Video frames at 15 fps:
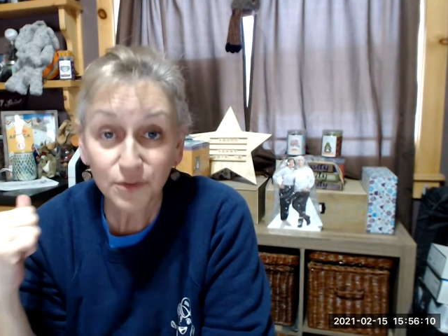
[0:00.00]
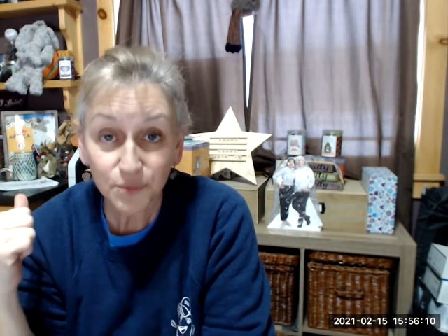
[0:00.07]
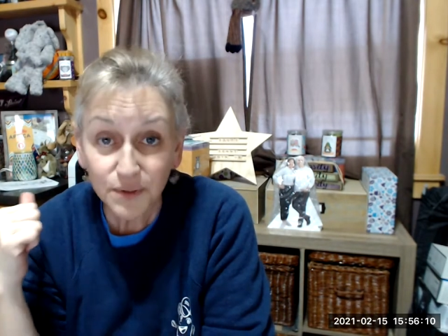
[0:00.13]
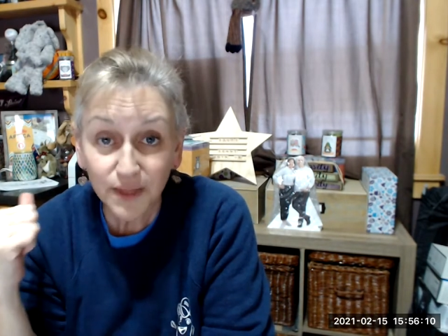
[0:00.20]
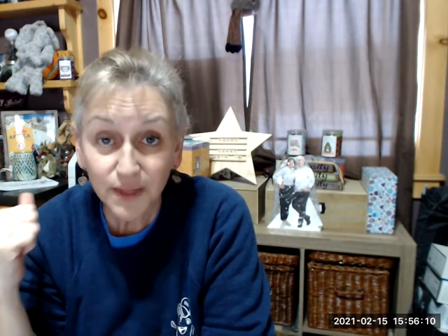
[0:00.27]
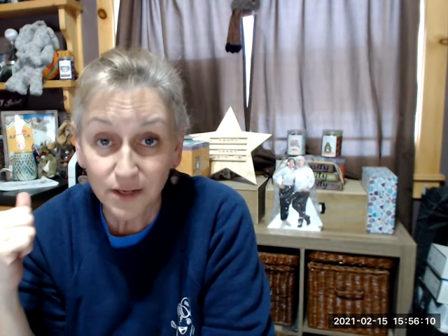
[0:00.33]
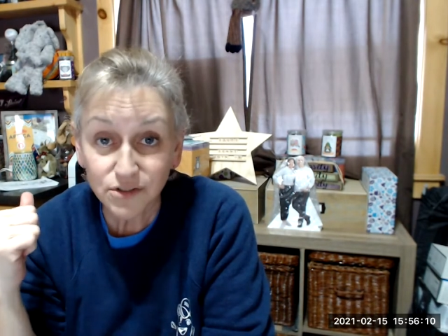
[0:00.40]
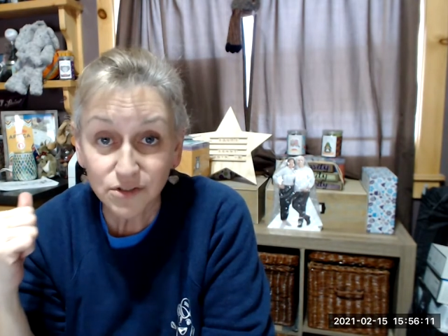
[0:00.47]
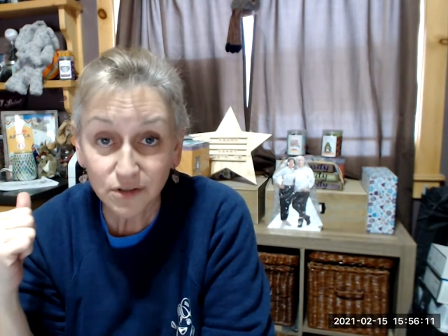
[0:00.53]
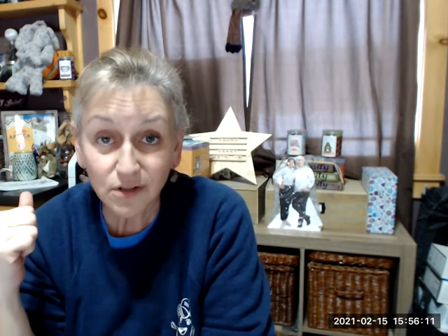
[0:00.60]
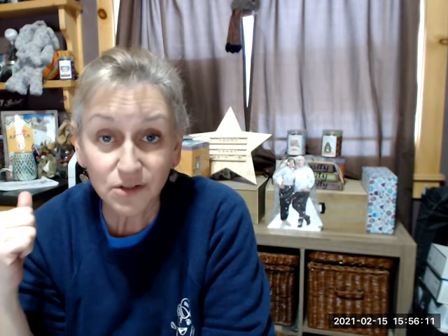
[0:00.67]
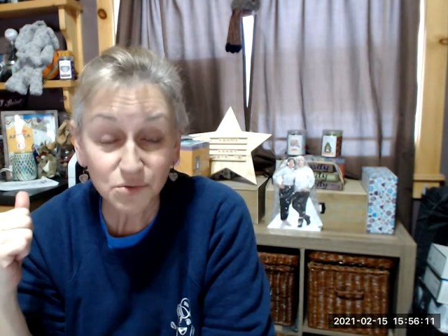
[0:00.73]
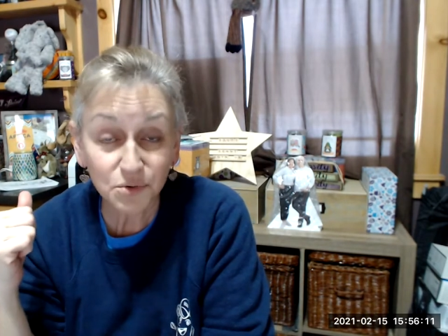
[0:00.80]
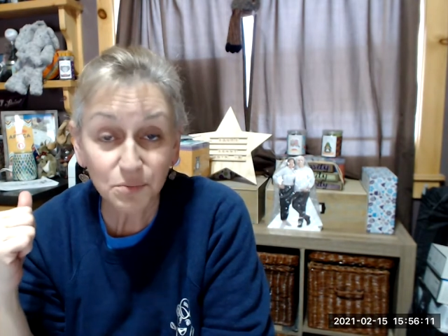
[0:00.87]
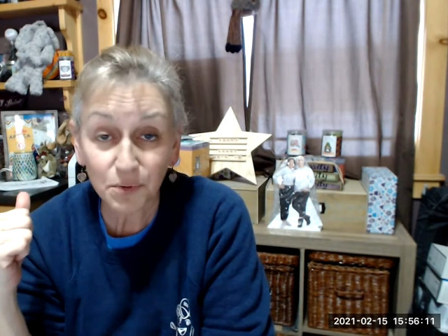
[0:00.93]
$3,000
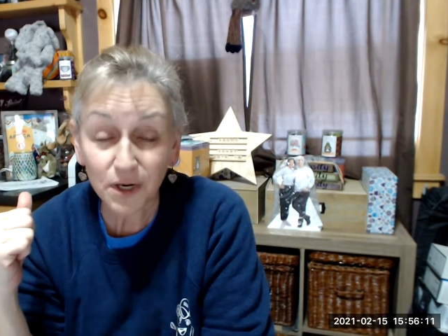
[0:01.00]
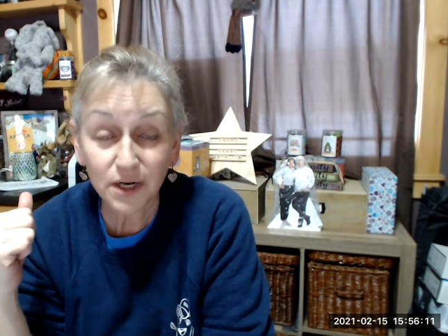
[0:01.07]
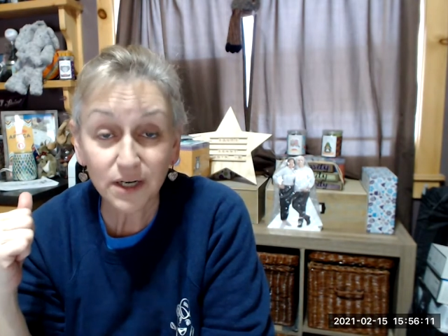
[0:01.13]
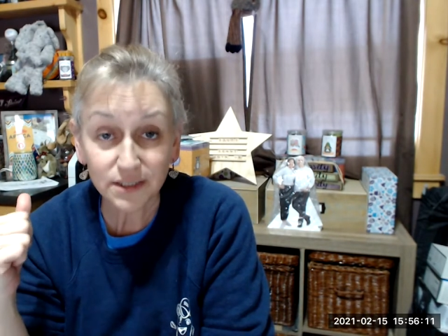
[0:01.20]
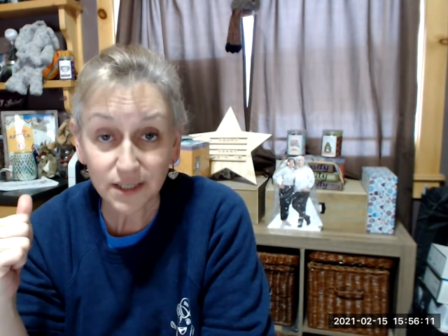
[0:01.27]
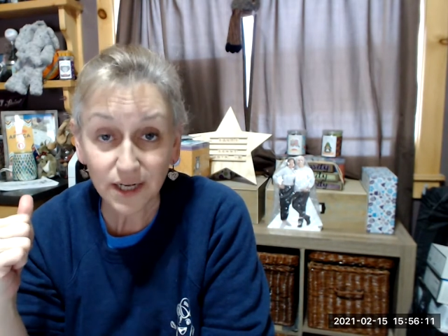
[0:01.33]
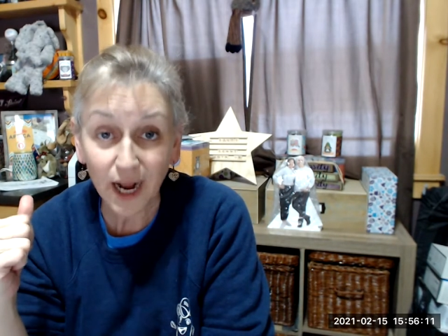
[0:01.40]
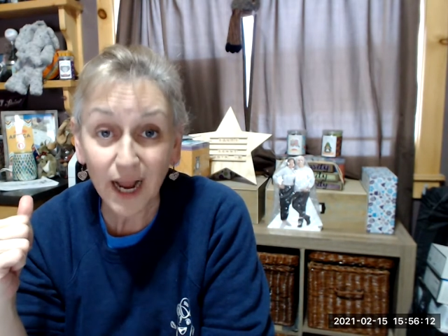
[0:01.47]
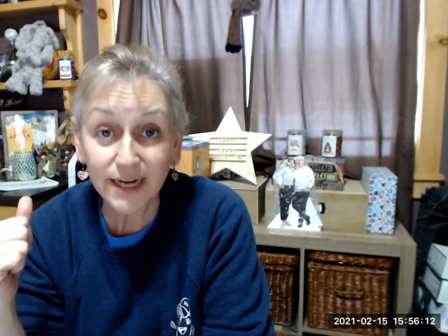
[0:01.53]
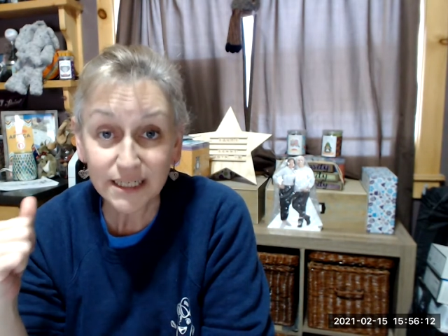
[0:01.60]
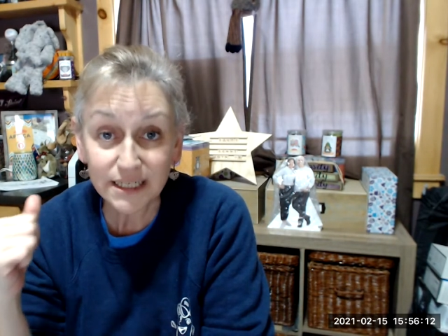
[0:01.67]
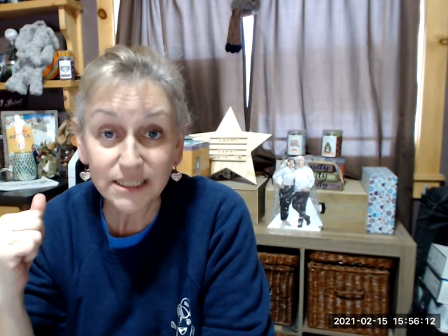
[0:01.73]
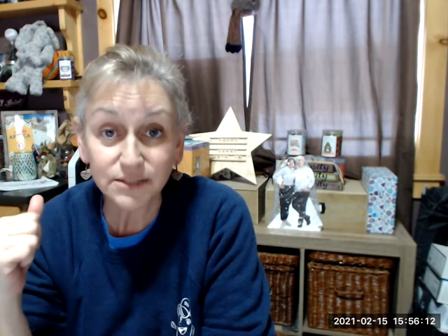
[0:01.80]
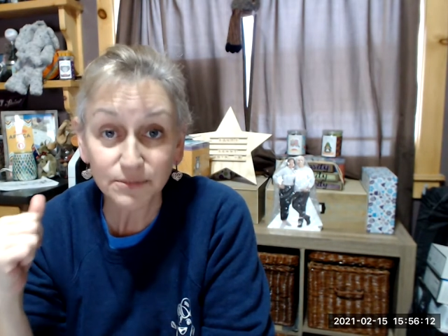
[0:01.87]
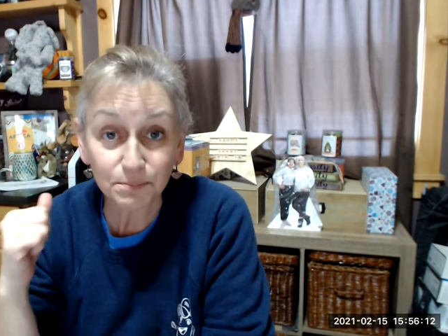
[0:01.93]
worth of product that I
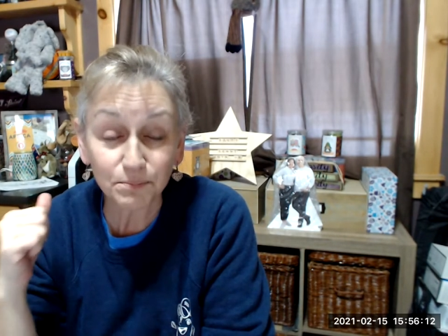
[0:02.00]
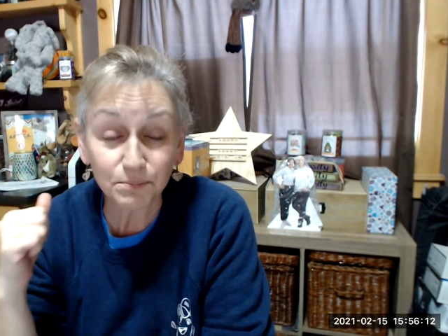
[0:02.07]
need